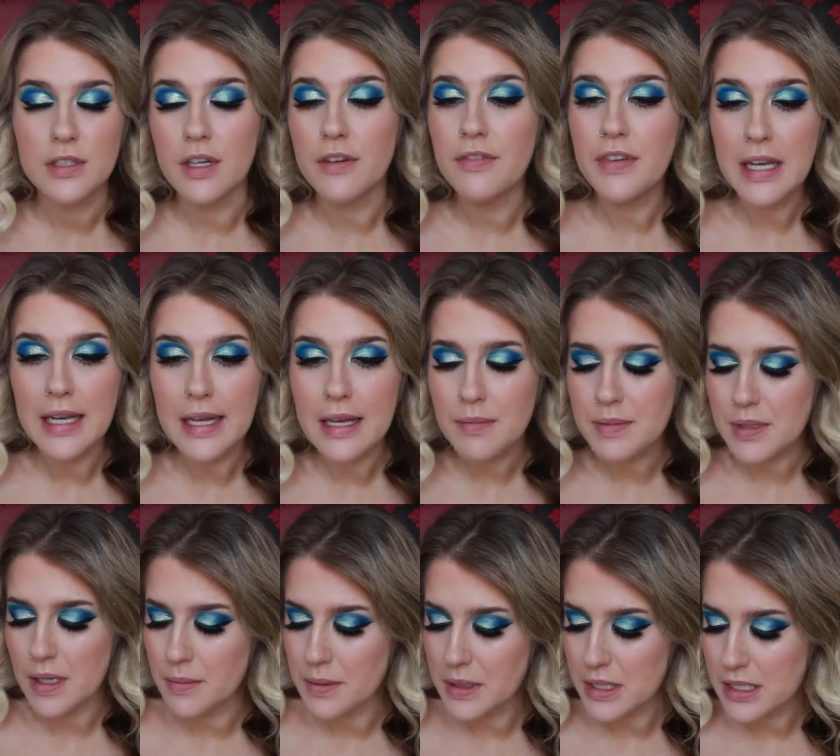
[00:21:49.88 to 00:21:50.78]
So for
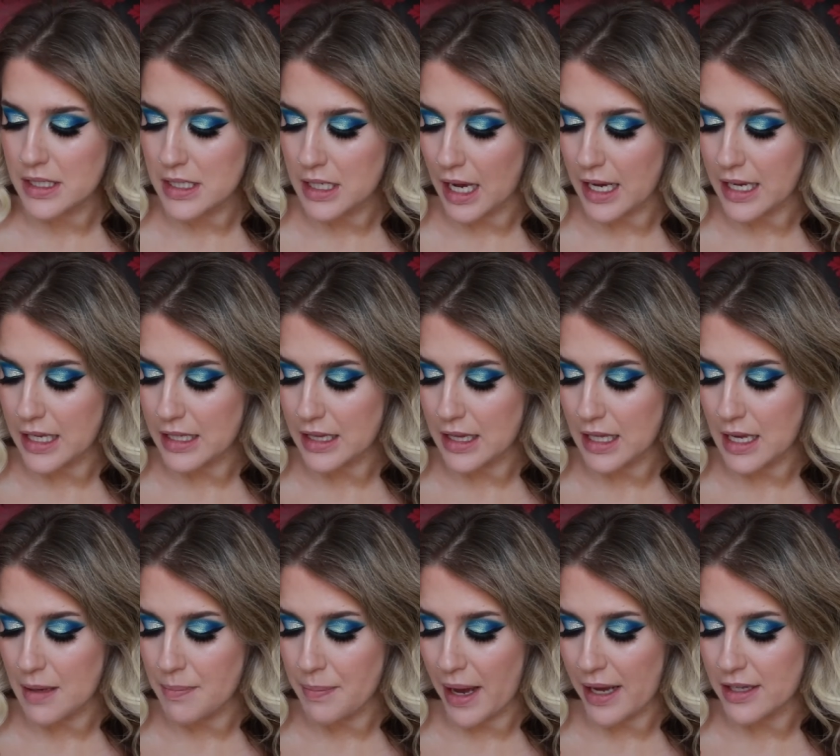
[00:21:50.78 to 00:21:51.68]
lips, I'm going to take
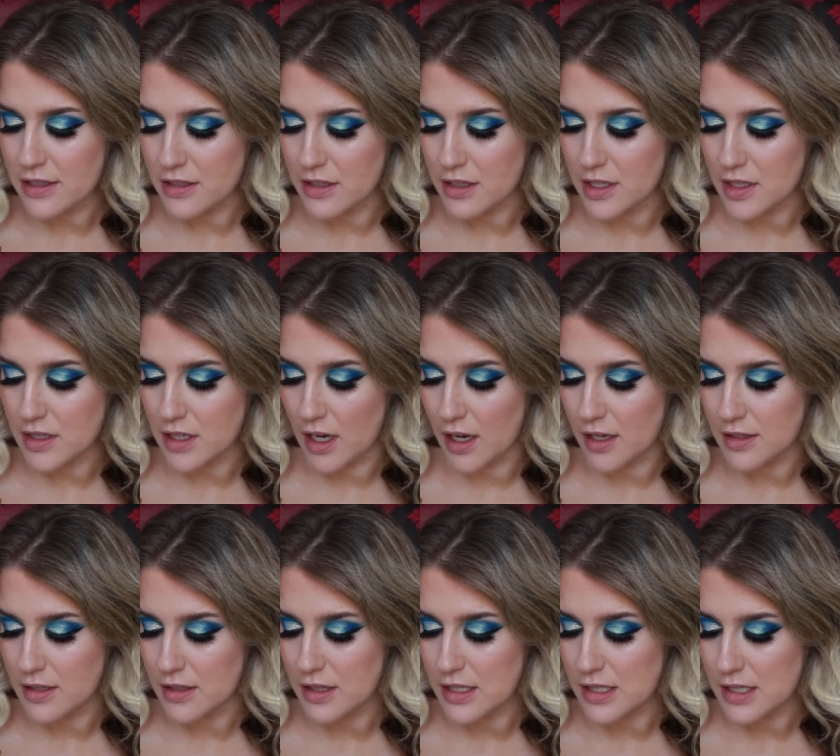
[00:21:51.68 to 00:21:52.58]
the Patrick Ta.
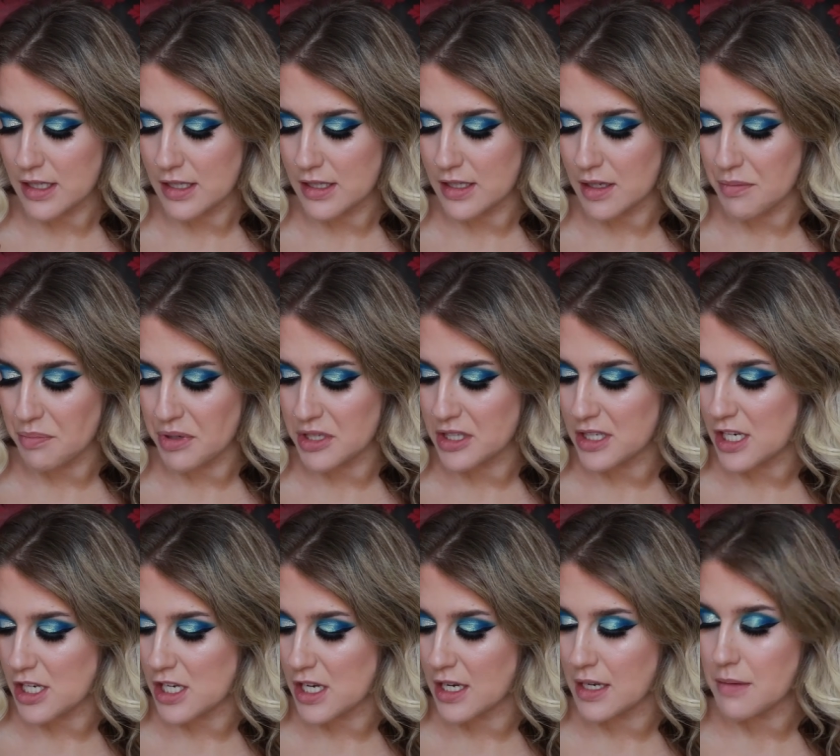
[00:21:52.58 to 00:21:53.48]
So this is the
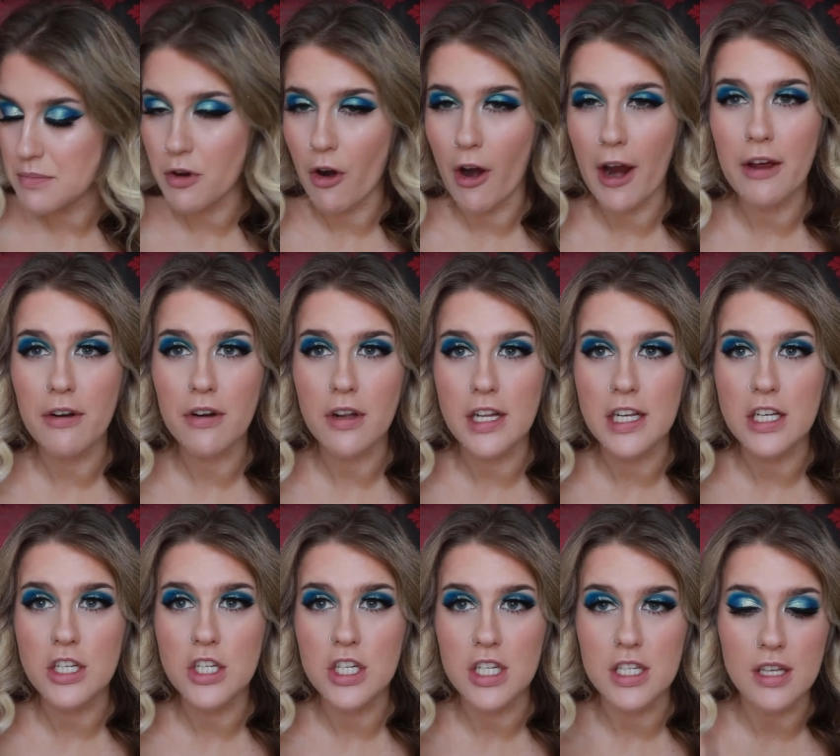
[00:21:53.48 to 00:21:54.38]
Precision Lip Crayon
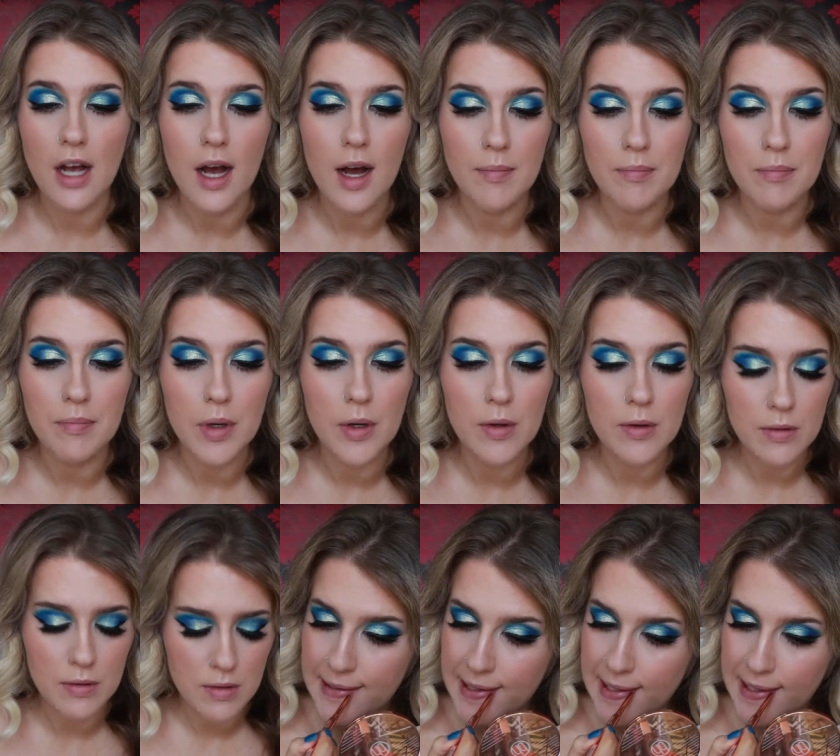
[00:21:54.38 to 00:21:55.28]
and She's
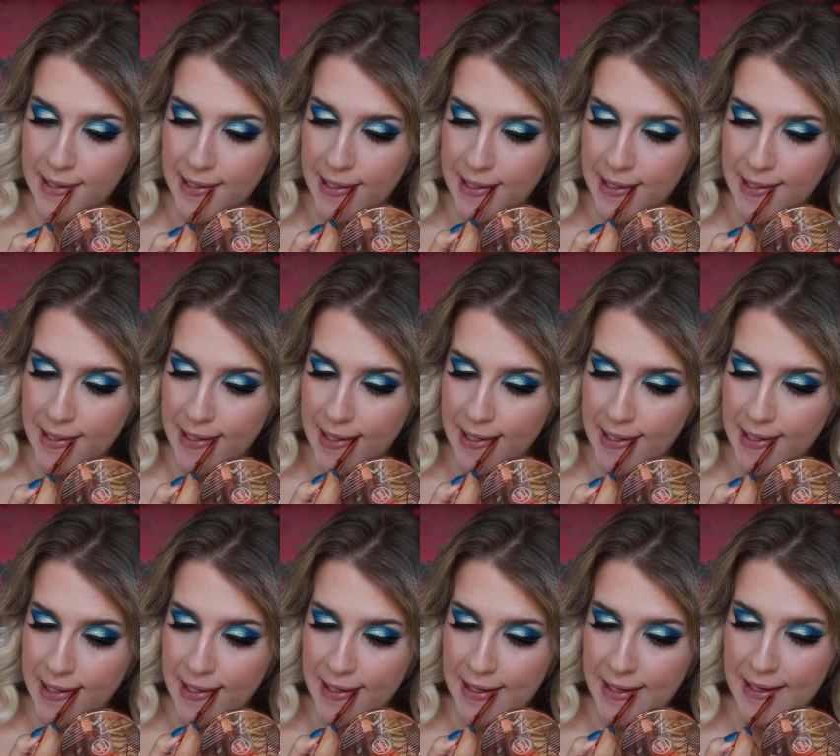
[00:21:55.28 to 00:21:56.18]
Humble. And I'm
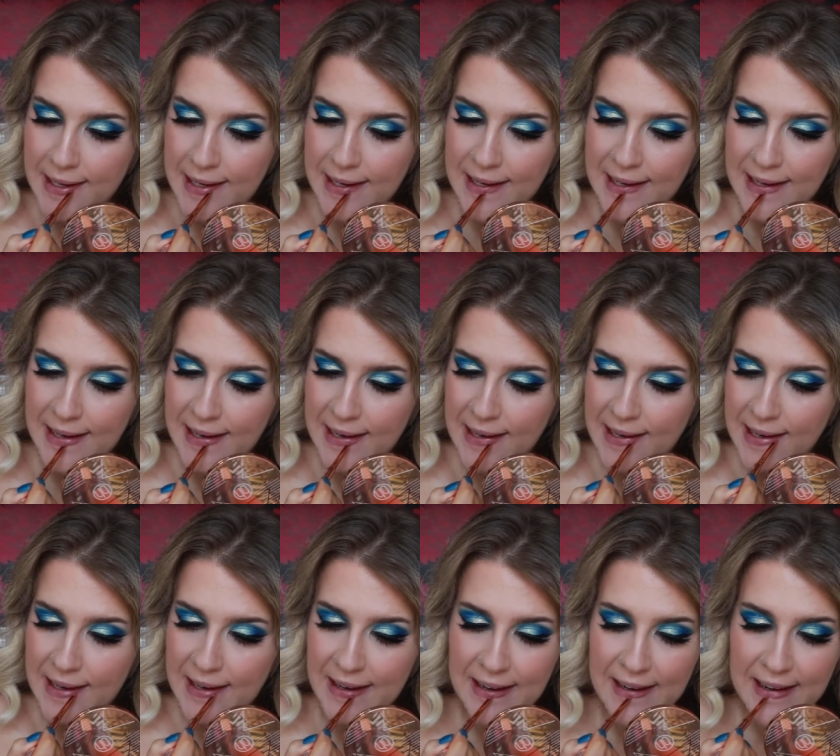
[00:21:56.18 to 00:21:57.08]
just going to line my
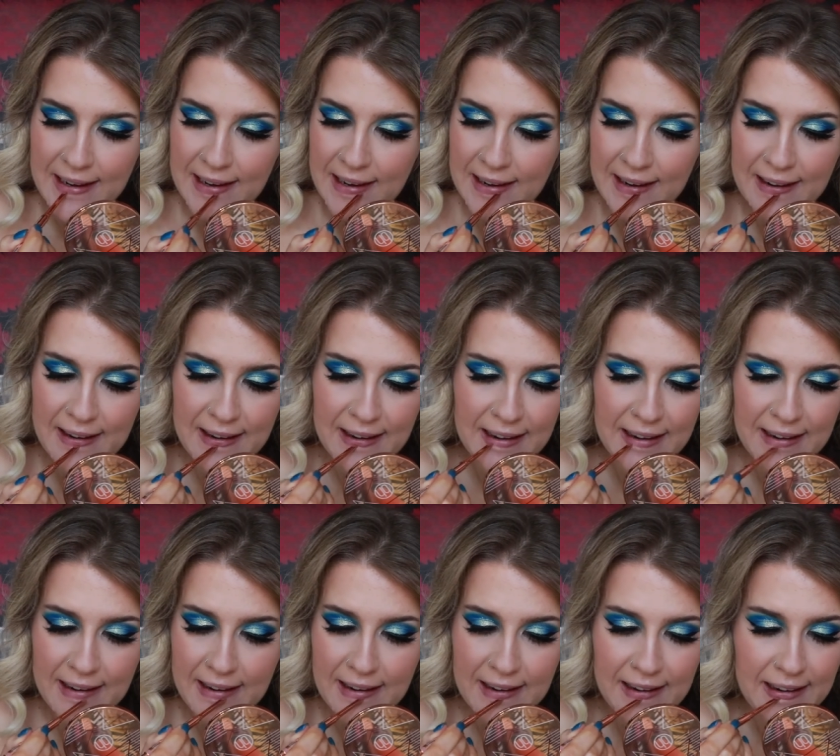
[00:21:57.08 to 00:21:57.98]
lips with
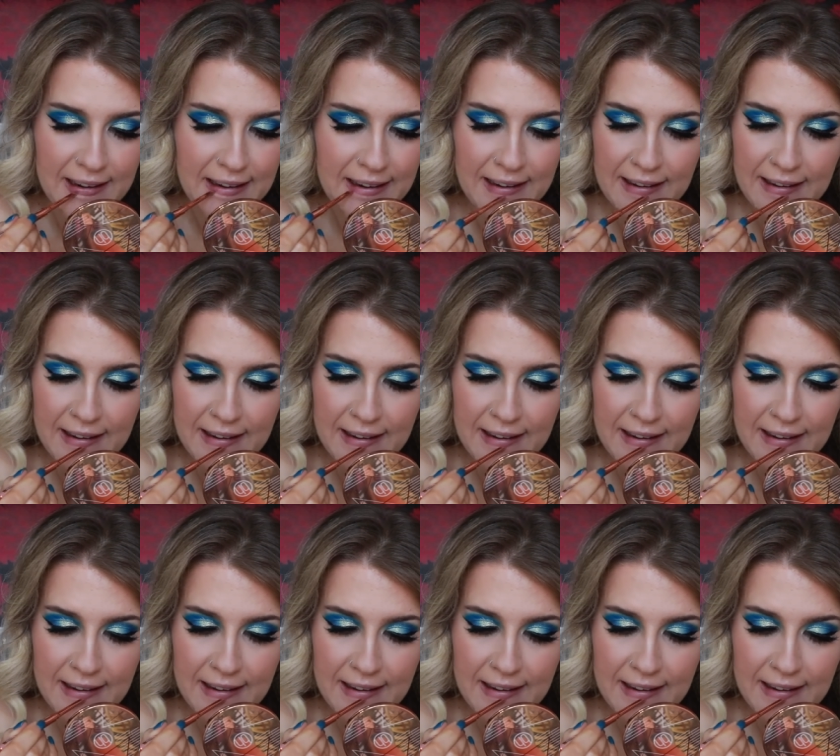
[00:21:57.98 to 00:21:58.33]
this.